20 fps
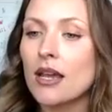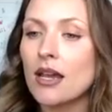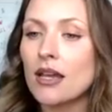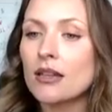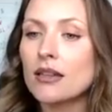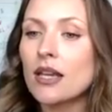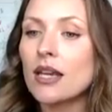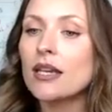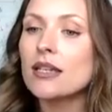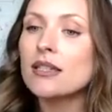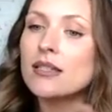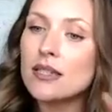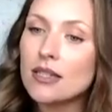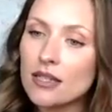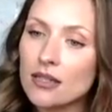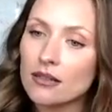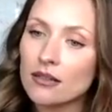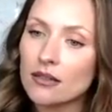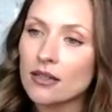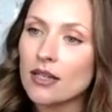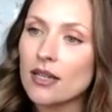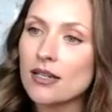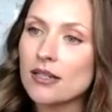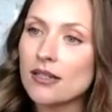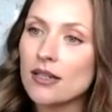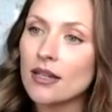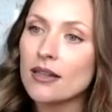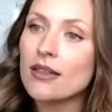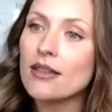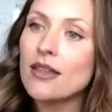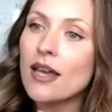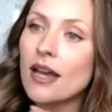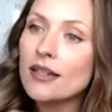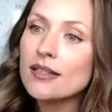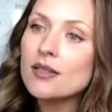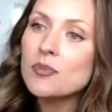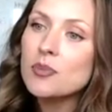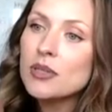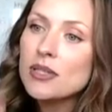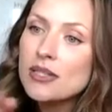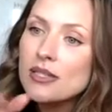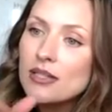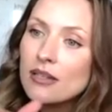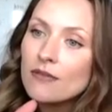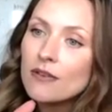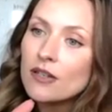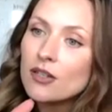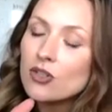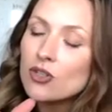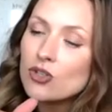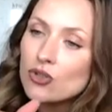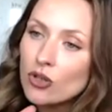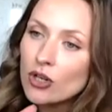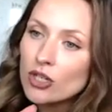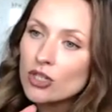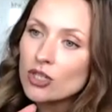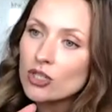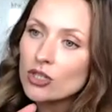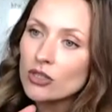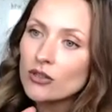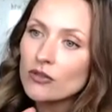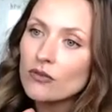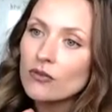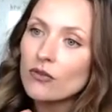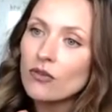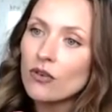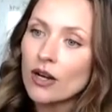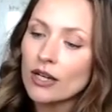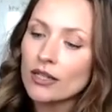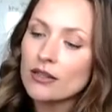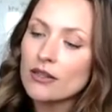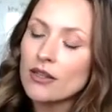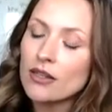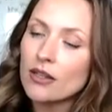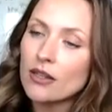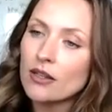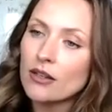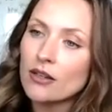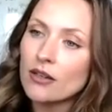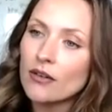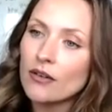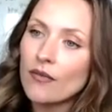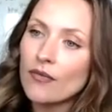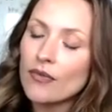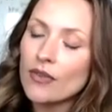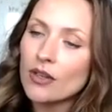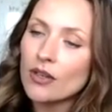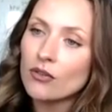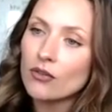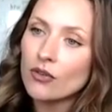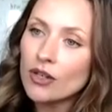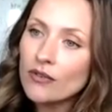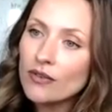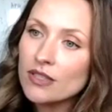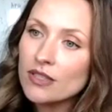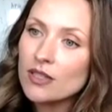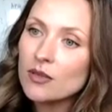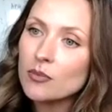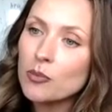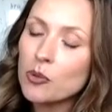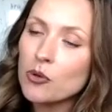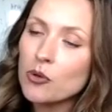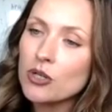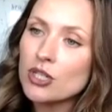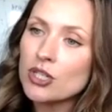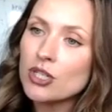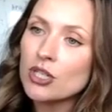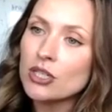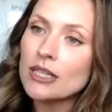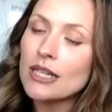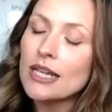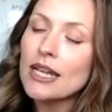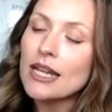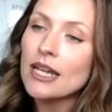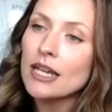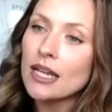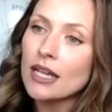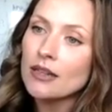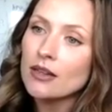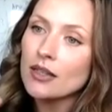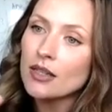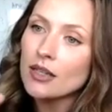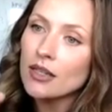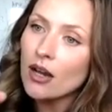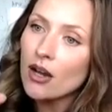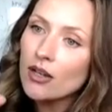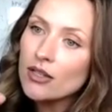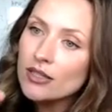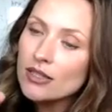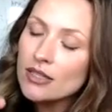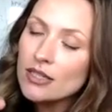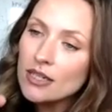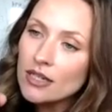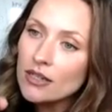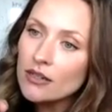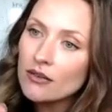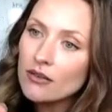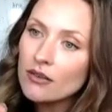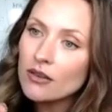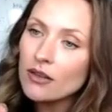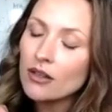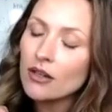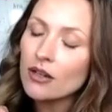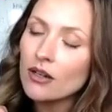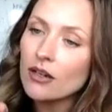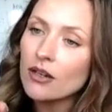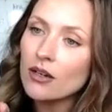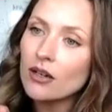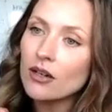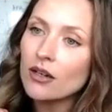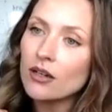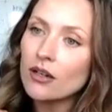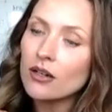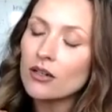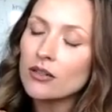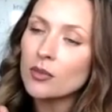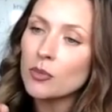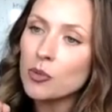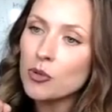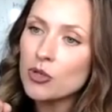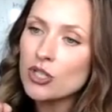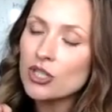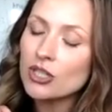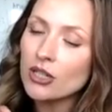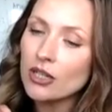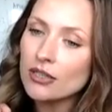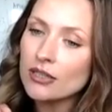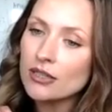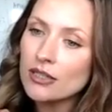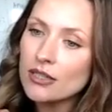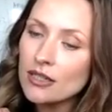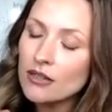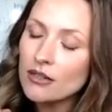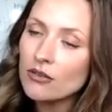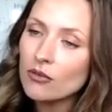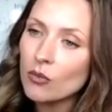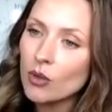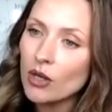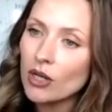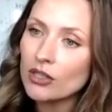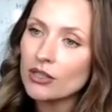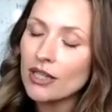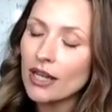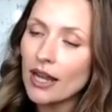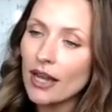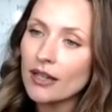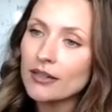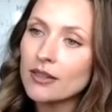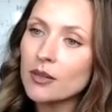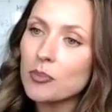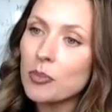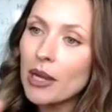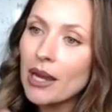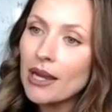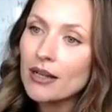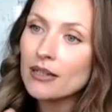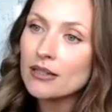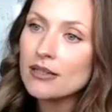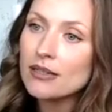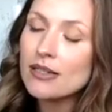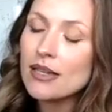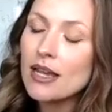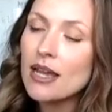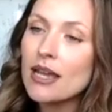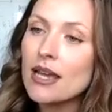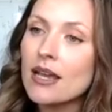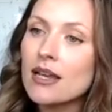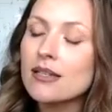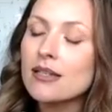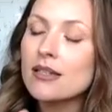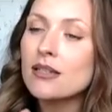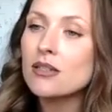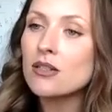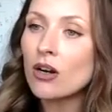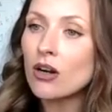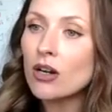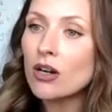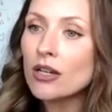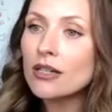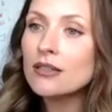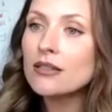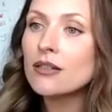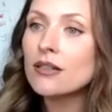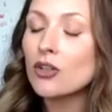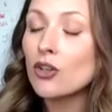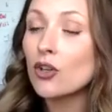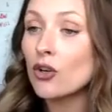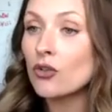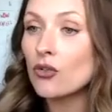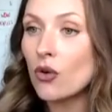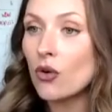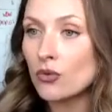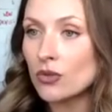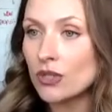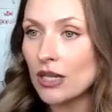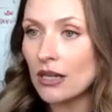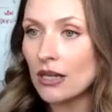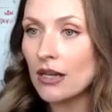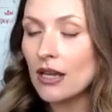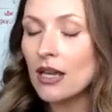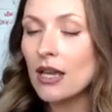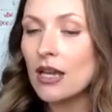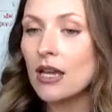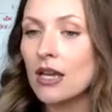And the idea is that that specific structure, right, the riveted portion and the underneath, the portion underneath where they had the panels started corroding.